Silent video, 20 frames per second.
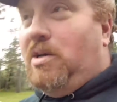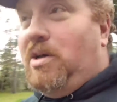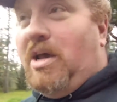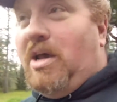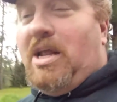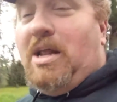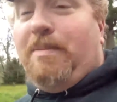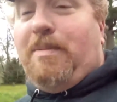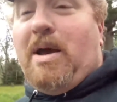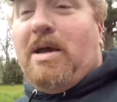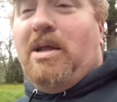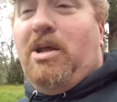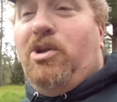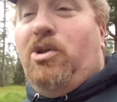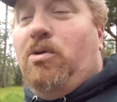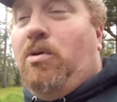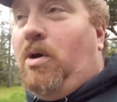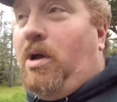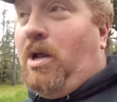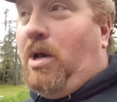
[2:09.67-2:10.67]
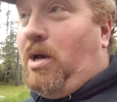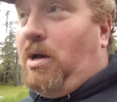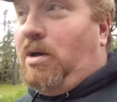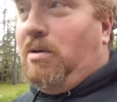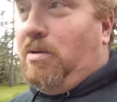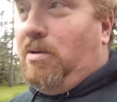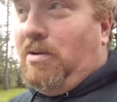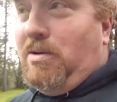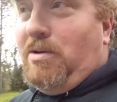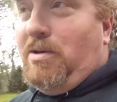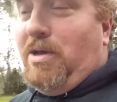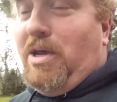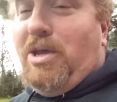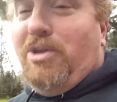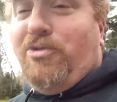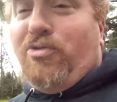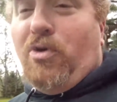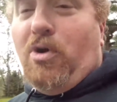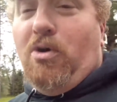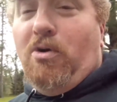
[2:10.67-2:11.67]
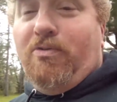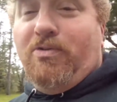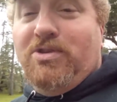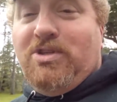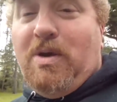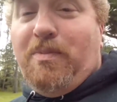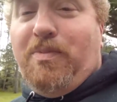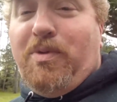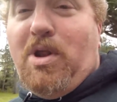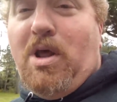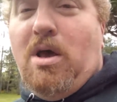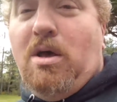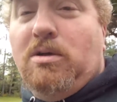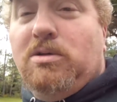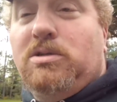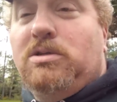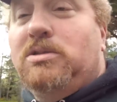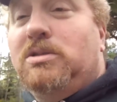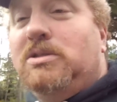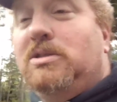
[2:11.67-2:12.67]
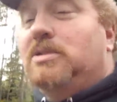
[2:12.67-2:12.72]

and I'm kind of doing a intro for something else.